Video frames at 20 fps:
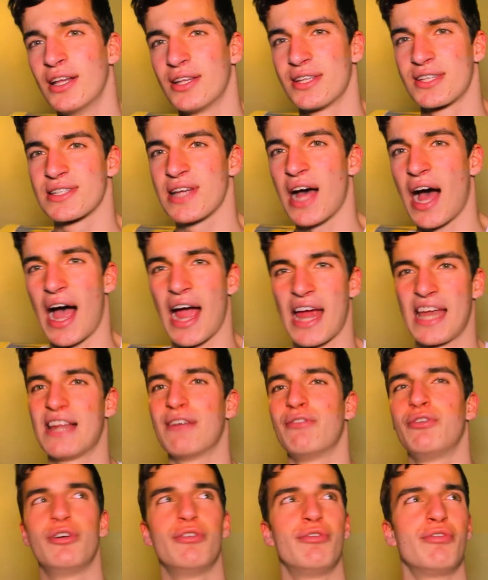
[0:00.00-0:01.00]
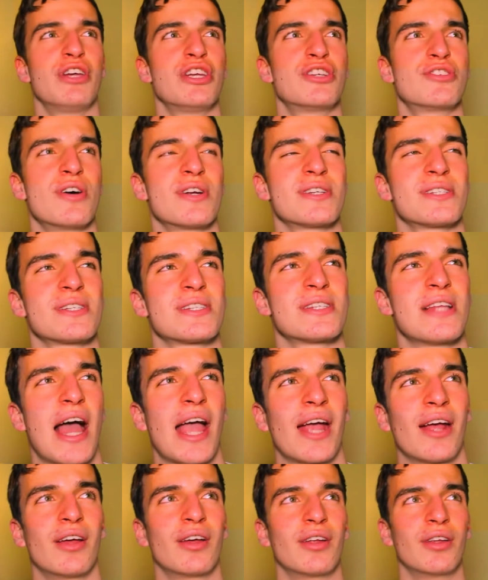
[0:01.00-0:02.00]
These high level features is
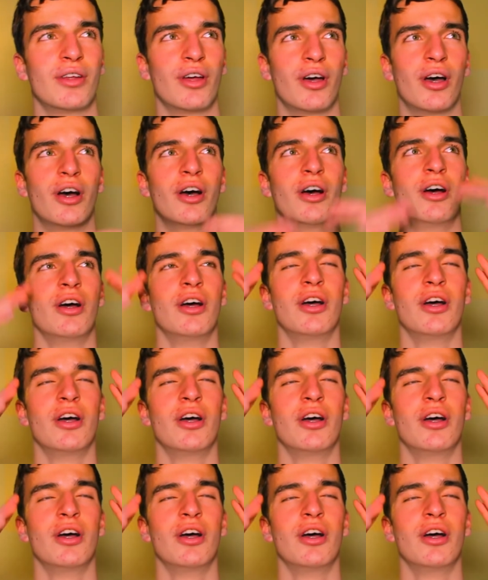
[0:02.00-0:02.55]
like the